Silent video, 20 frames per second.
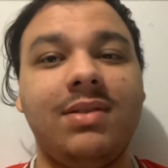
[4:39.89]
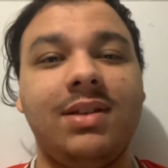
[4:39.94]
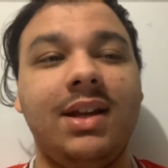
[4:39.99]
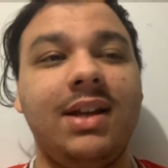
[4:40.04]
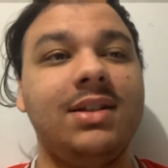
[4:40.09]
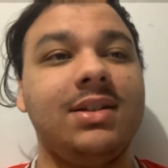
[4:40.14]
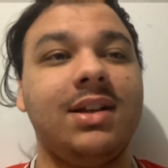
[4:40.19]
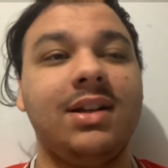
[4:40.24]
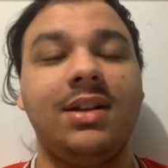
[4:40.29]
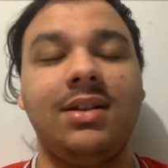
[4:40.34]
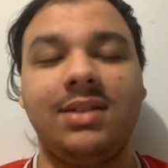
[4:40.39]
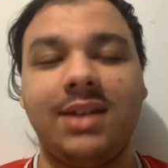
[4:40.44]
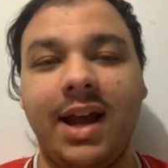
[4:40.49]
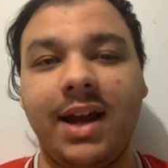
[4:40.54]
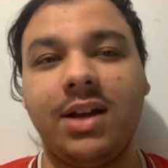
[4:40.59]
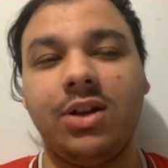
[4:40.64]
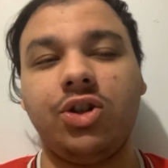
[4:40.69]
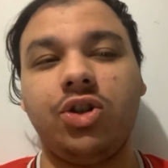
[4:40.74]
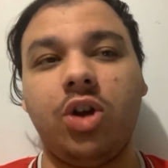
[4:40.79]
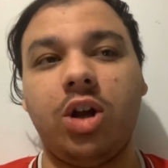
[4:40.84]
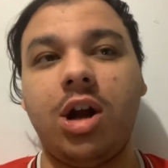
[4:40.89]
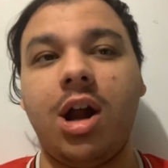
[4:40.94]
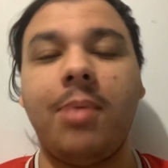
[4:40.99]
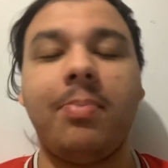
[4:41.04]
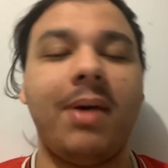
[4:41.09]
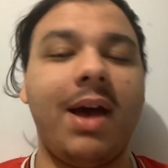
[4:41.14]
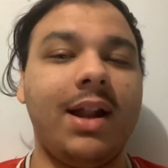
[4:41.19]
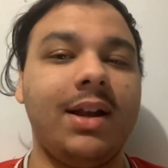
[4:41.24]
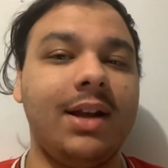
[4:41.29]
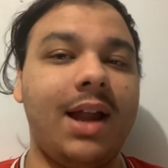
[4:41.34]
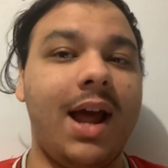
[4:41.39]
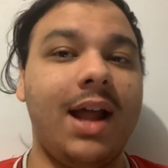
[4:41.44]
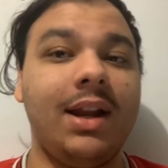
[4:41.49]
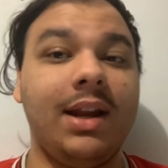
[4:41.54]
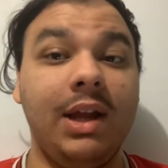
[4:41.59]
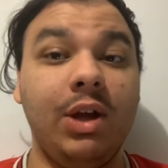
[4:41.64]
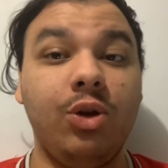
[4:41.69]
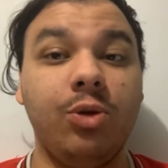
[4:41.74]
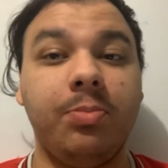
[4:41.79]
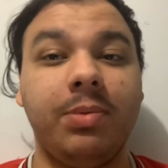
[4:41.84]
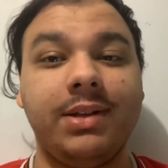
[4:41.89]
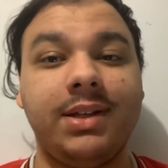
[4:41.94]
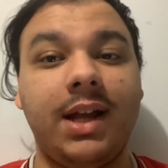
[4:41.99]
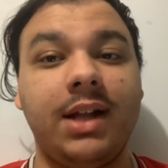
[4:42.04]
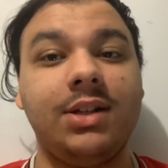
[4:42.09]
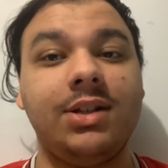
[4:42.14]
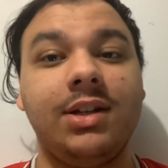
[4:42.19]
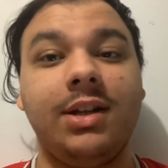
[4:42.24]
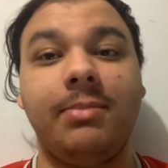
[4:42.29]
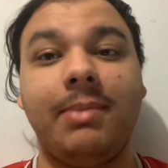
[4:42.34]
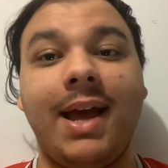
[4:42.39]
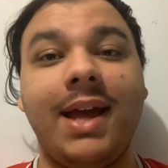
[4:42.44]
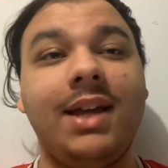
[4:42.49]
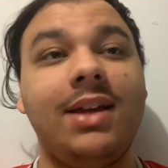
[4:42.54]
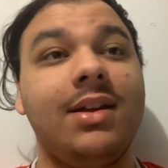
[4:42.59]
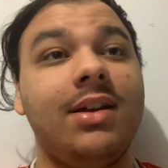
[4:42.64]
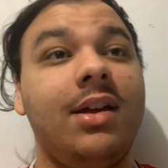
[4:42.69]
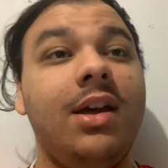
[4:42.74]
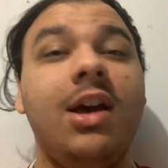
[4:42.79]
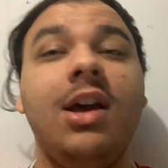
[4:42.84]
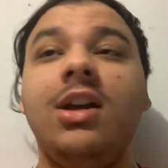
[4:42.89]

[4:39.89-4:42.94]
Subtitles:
he's going to take a shot up and he could potentially make it.